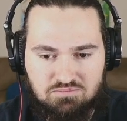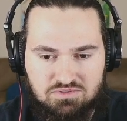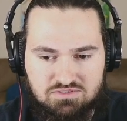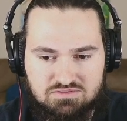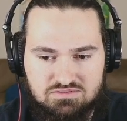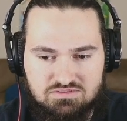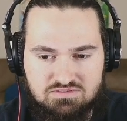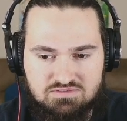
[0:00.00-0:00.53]

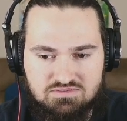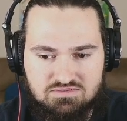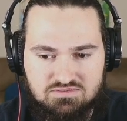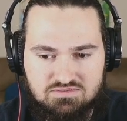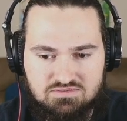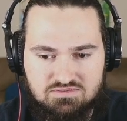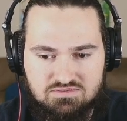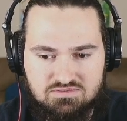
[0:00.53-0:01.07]
but
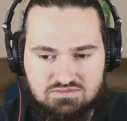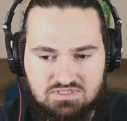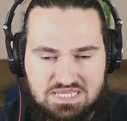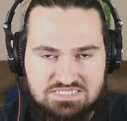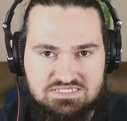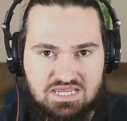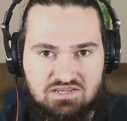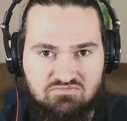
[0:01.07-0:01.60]

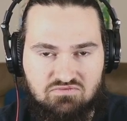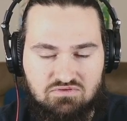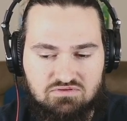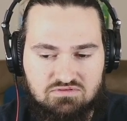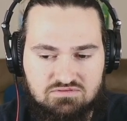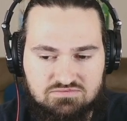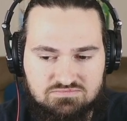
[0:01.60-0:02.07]
he's hateful.